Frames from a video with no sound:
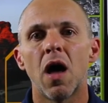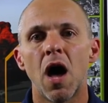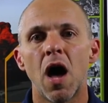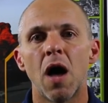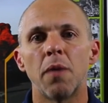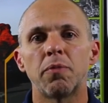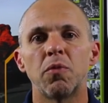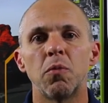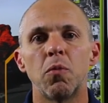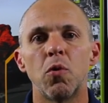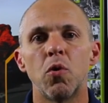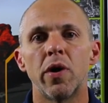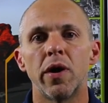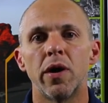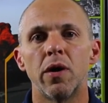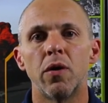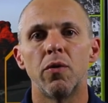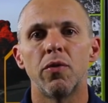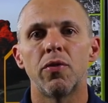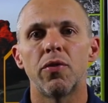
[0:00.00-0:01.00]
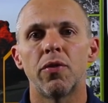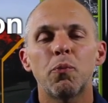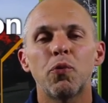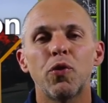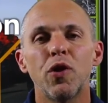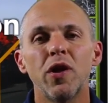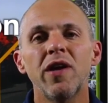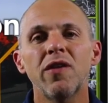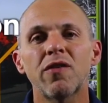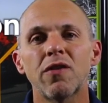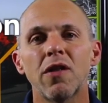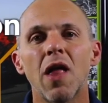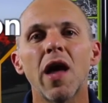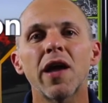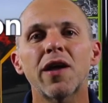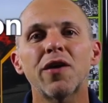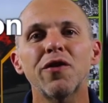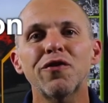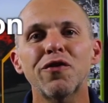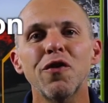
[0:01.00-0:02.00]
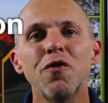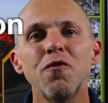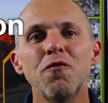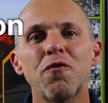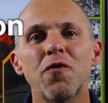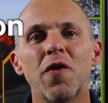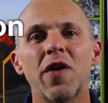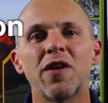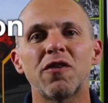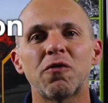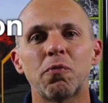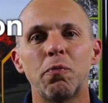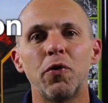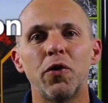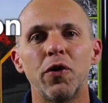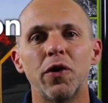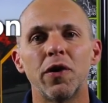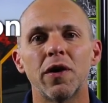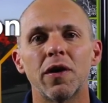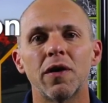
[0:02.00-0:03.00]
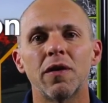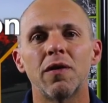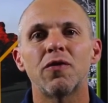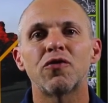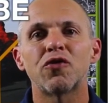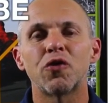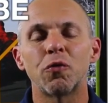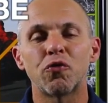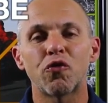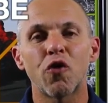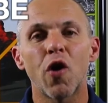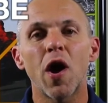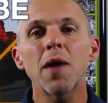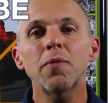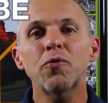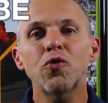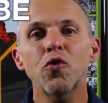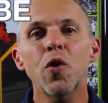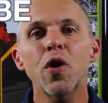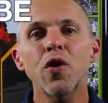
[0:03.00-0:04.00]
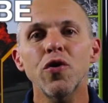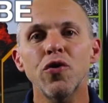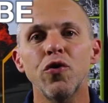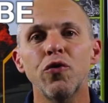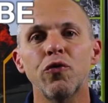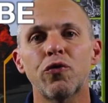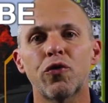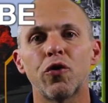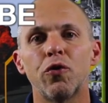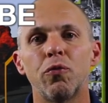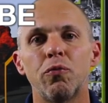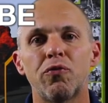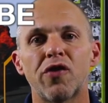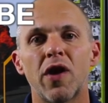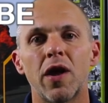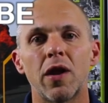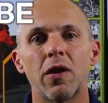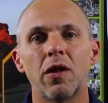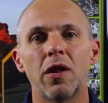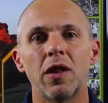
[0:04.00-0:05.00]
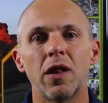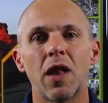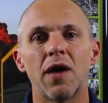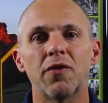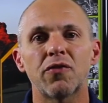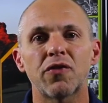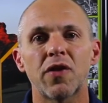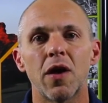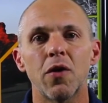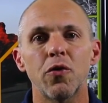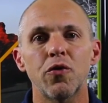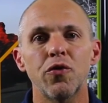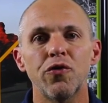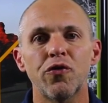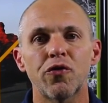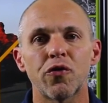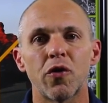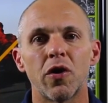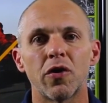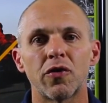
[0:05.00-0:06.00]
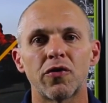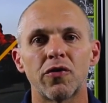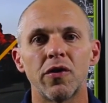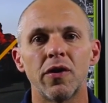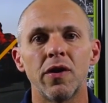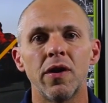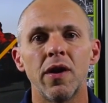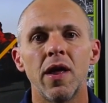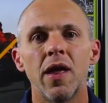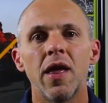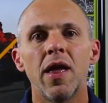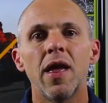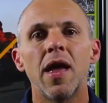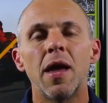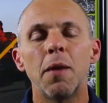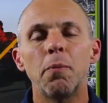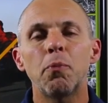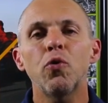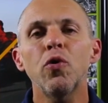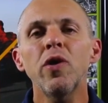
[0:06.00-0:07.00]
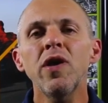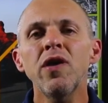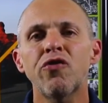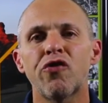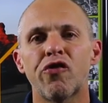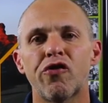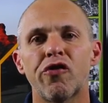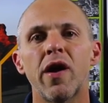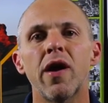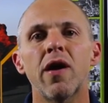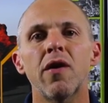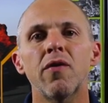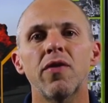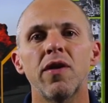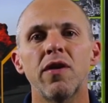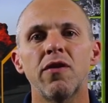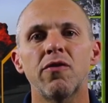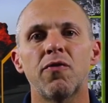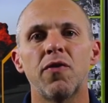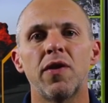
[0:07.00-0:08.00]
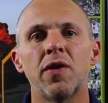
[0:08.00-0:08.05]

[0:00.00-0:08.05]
optimal health. Please like us on Facebook, subscribe to our YouTube channel at Lifestyle Construction, and please share these